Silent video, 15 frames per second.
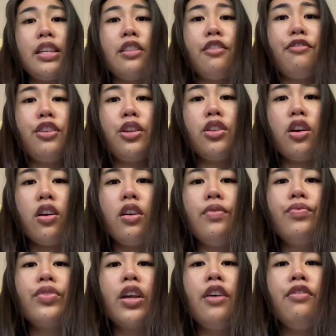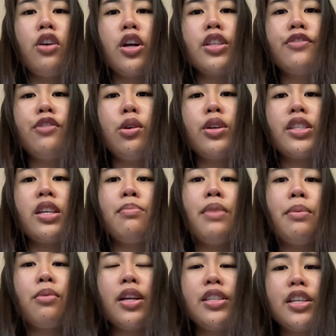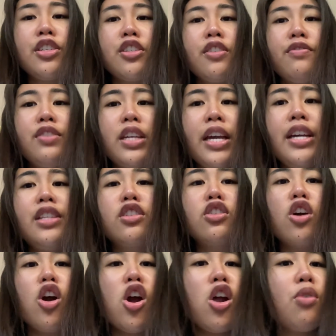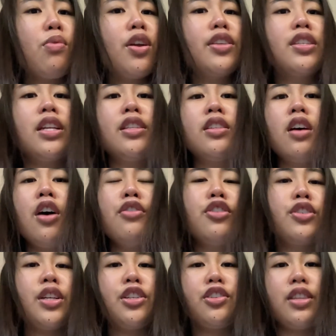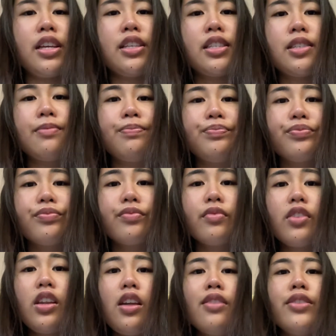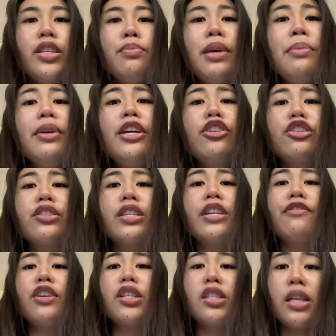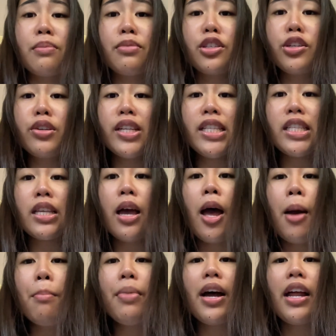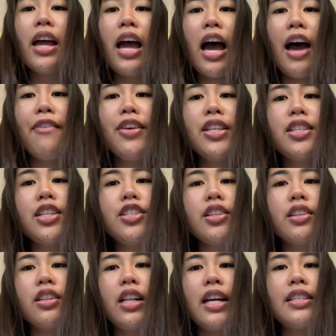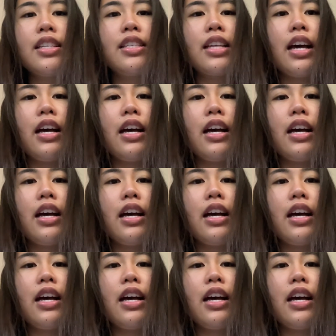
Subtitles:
the field of arts focus on memorization of dates, artworks, and other such things. This may be interesting for some students, but having such classes